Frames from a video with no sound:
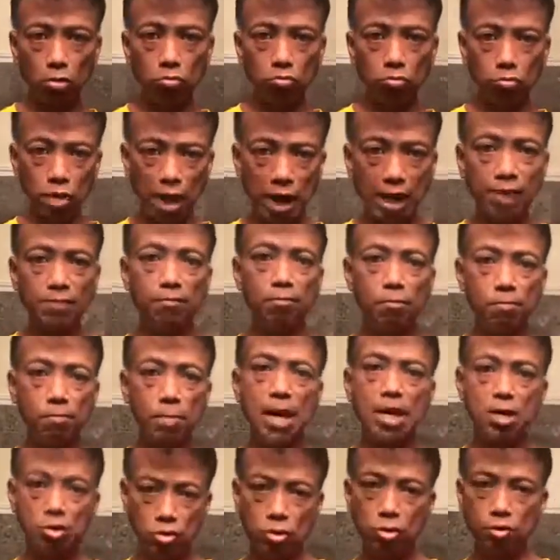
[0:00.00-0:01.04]

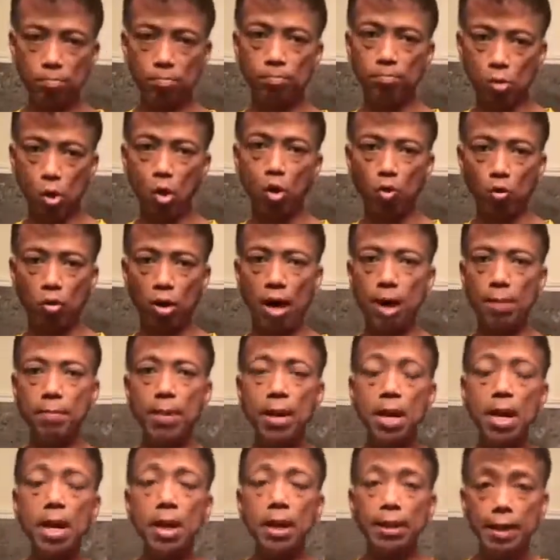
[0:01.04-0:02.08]
transformation program
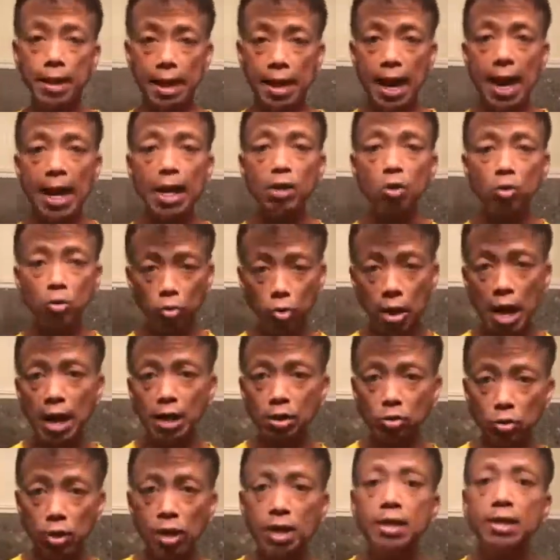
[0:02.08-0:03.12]
that I
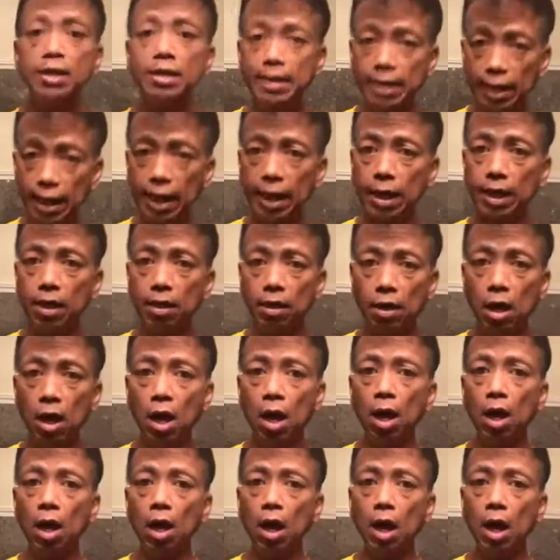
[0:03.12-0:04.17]
actually did.
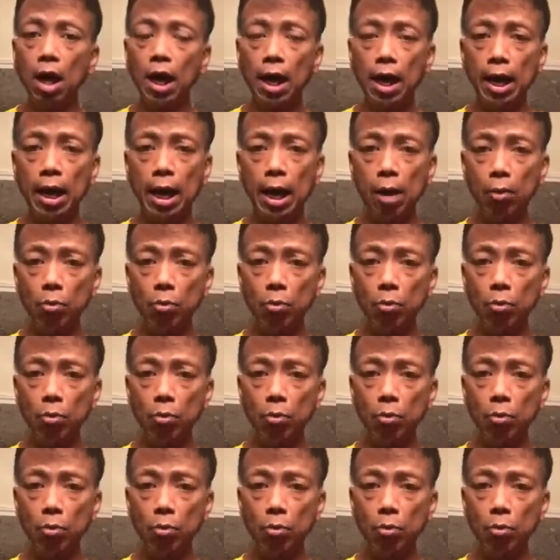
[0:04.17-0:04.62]
I